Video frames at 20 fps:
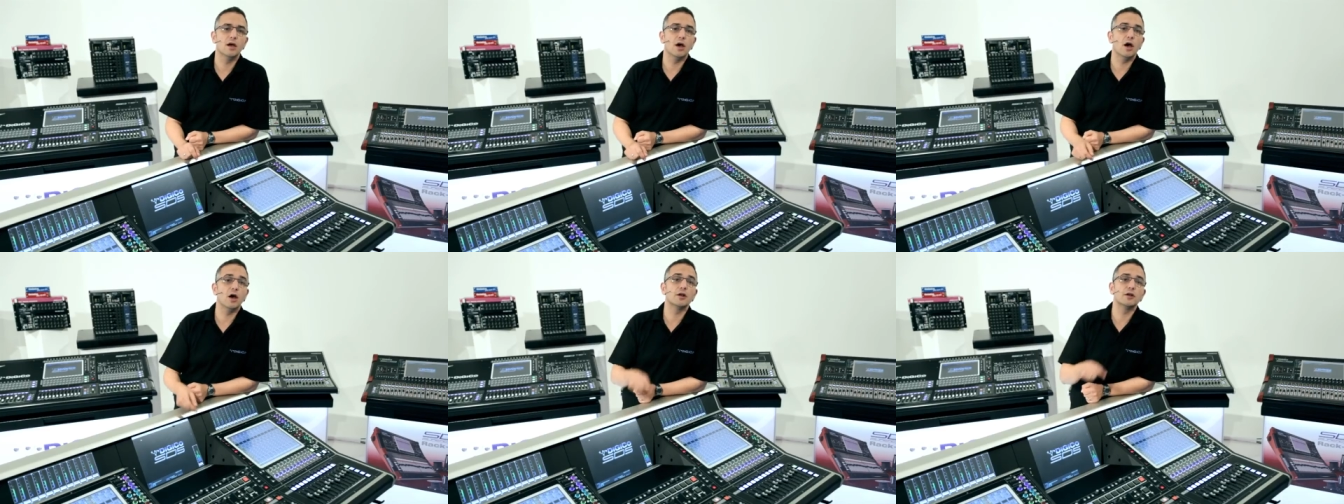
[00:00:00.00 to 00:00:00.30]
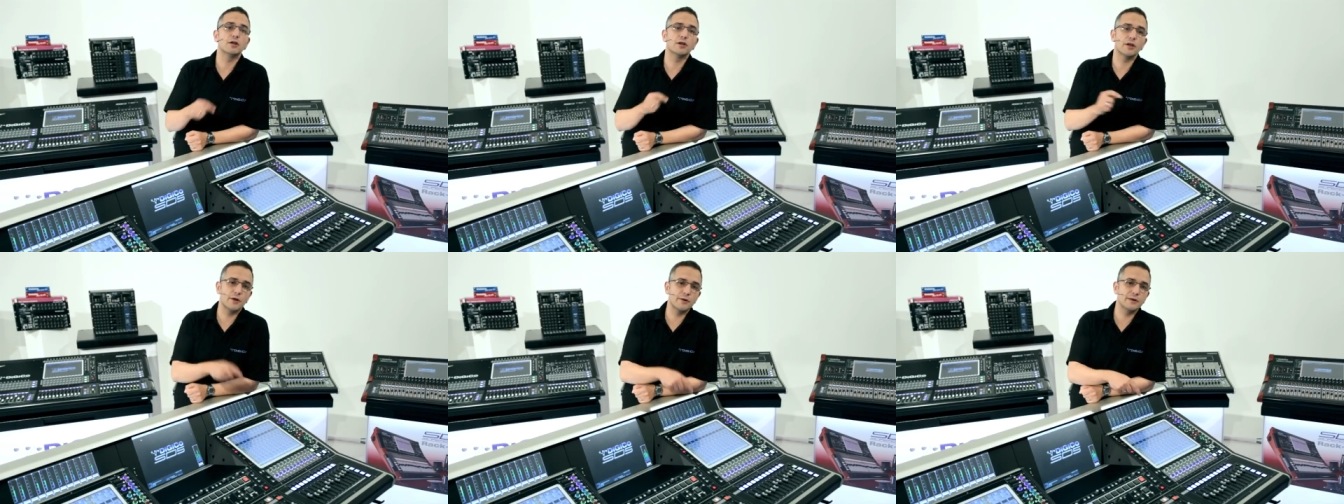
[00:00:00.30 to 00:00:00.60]

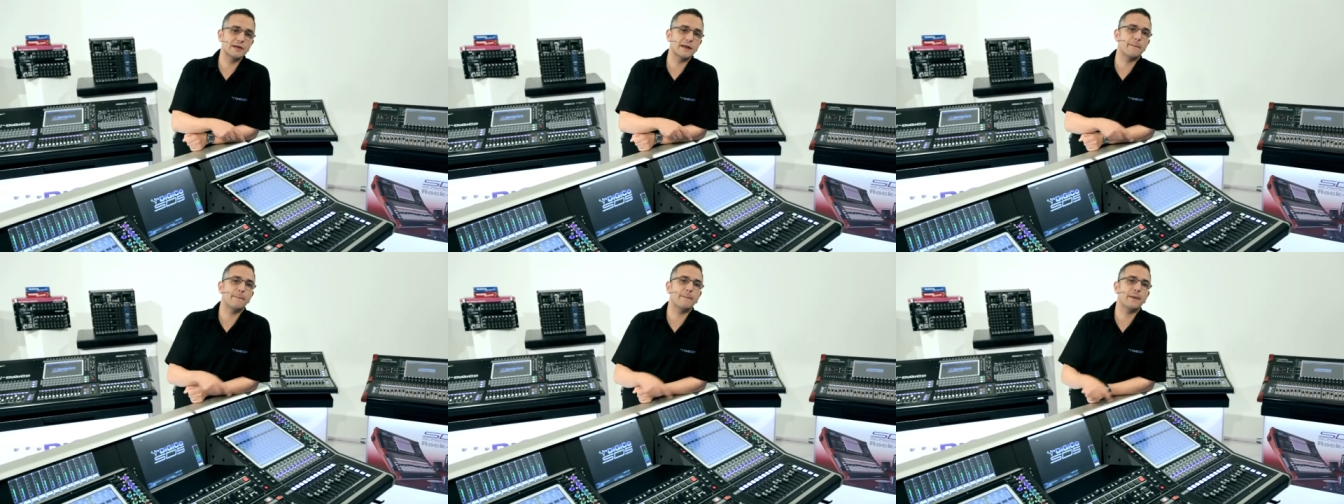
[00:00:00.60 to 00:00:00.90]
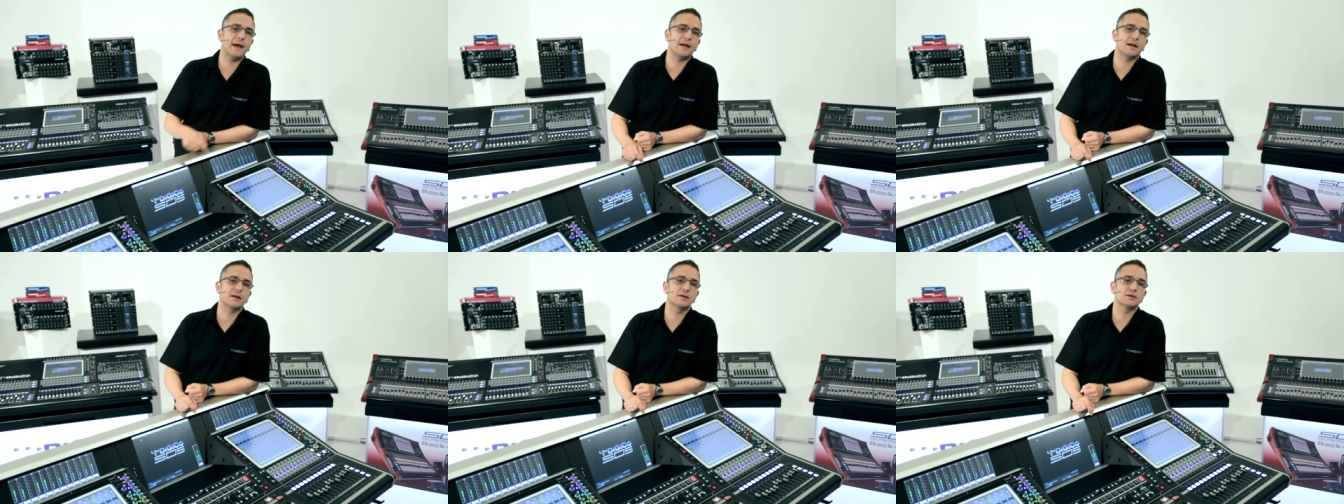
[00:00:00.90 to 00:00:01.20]
and load it
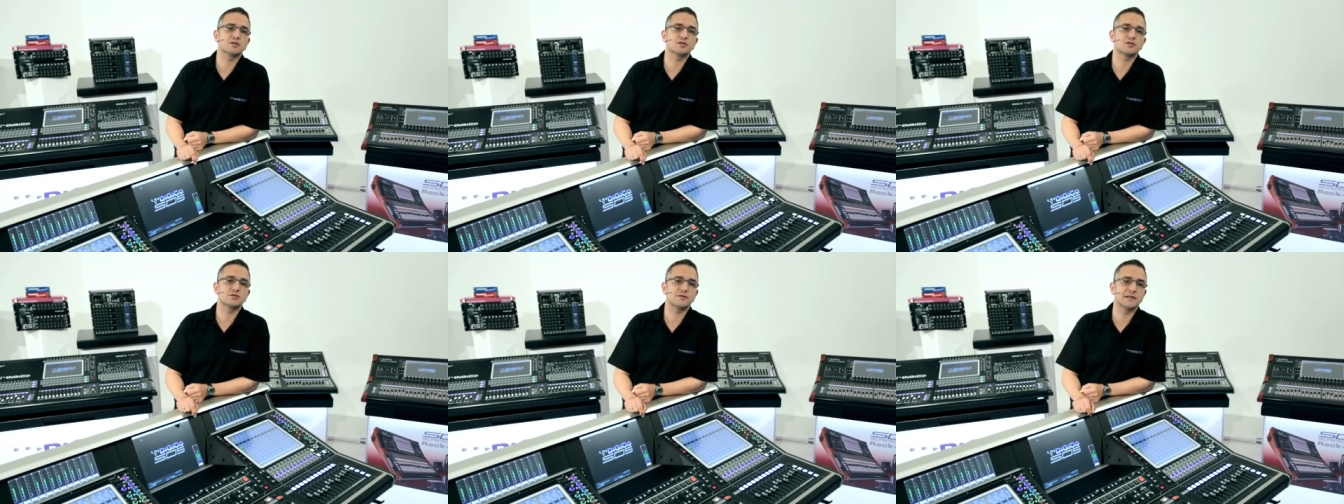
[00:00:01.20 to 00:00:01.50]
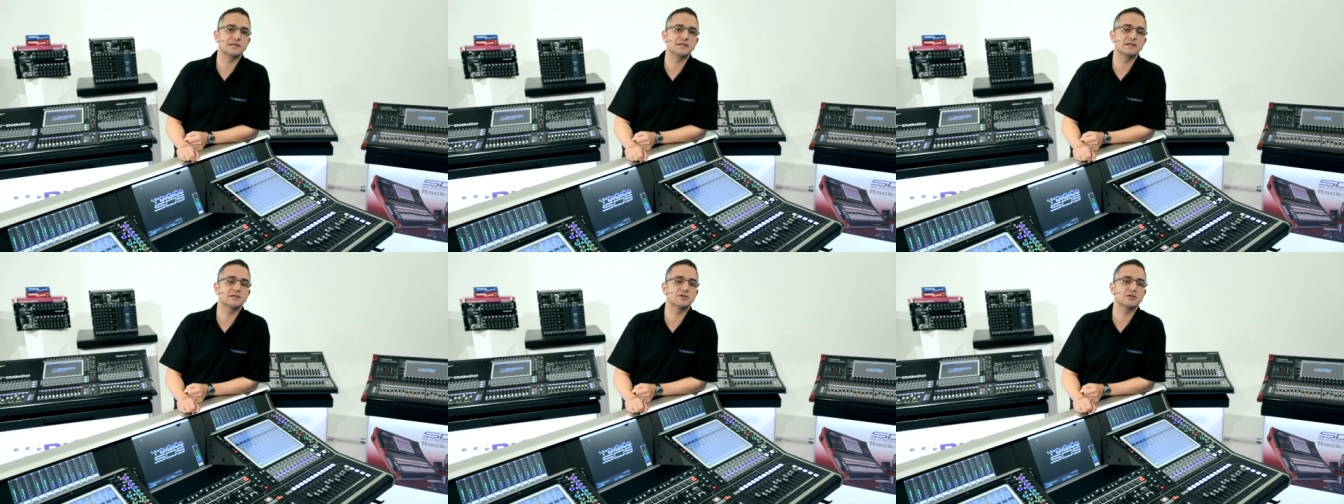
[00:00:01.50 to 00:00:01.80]
back
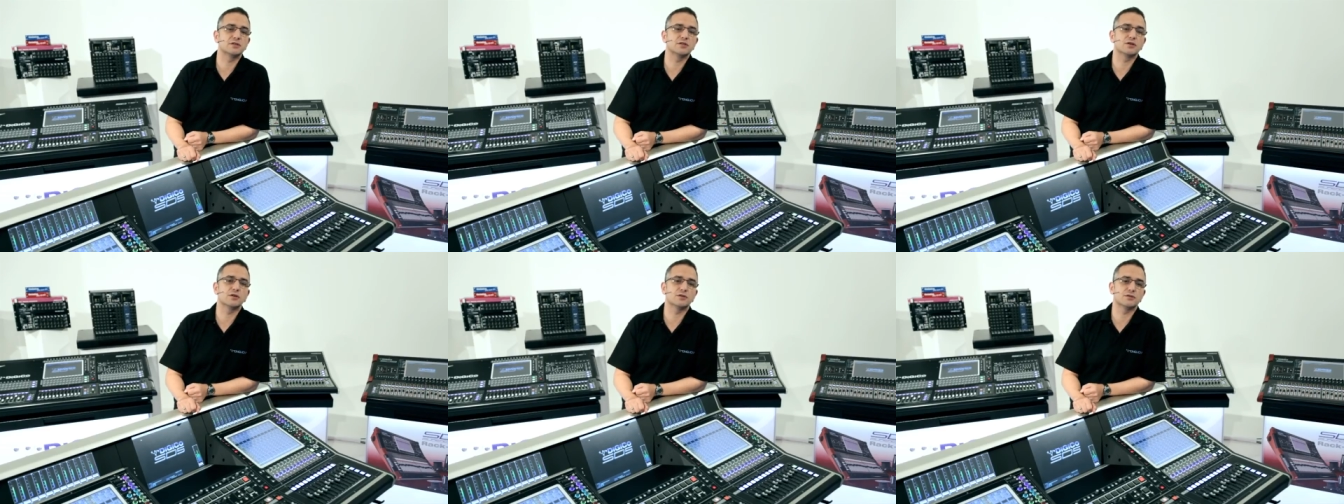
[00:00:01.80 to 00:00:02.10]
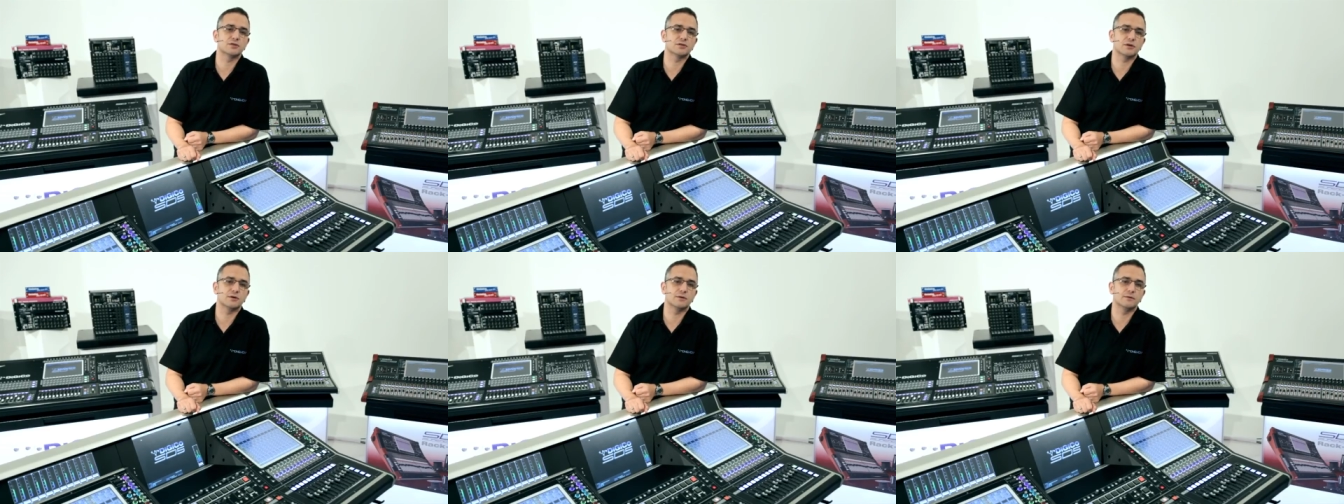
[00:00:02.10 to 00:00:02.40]
straight into the
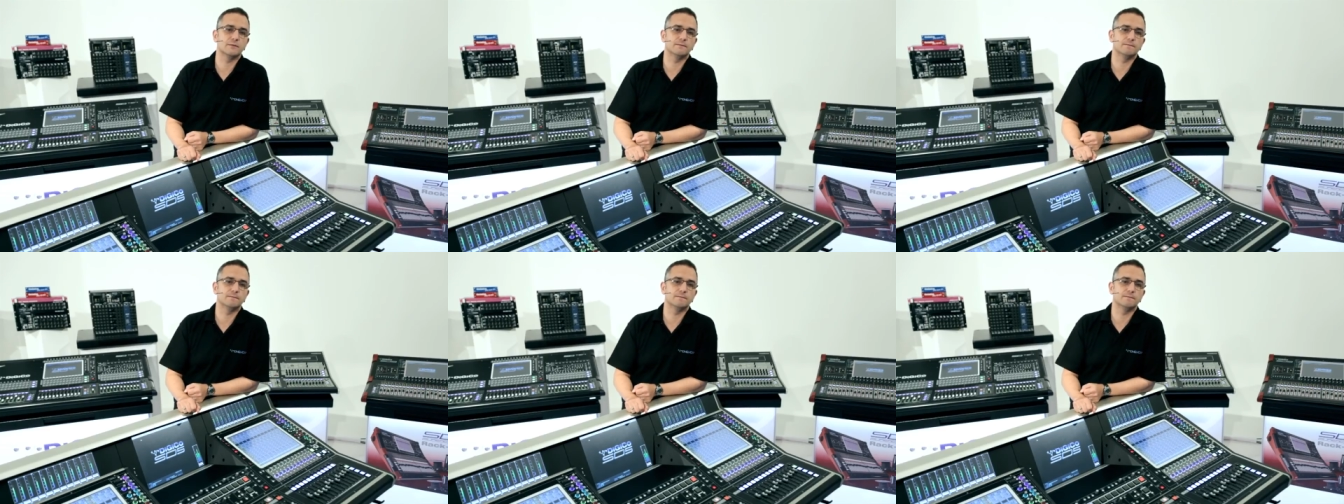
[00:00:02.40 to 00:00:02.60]
console.